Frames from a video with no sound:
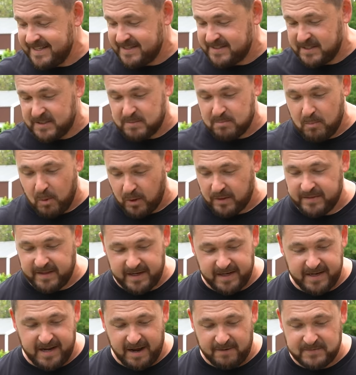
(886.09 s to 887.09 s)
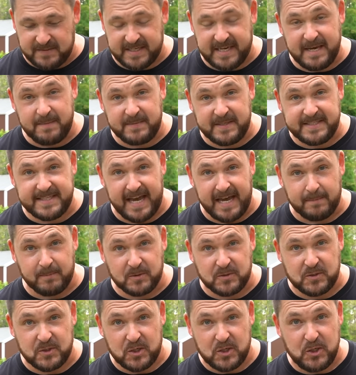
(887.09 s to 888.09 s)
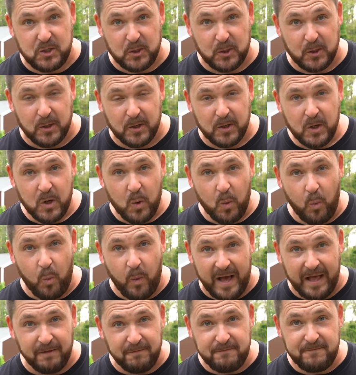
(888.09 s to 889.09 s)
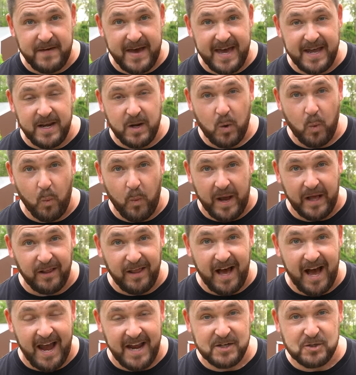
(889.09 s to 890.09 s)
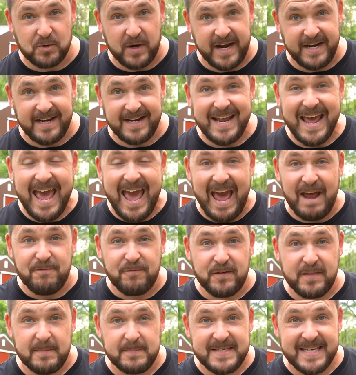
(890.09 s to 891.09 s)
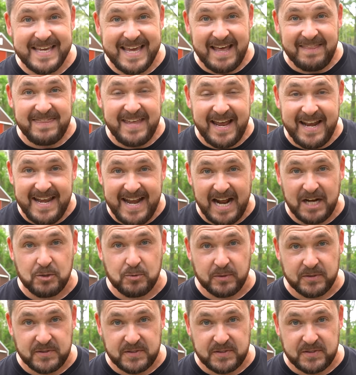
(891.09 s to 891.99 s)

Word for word: this is more than enough to keep these animals secure, well-fed, well-hydrated, and for them to get that natural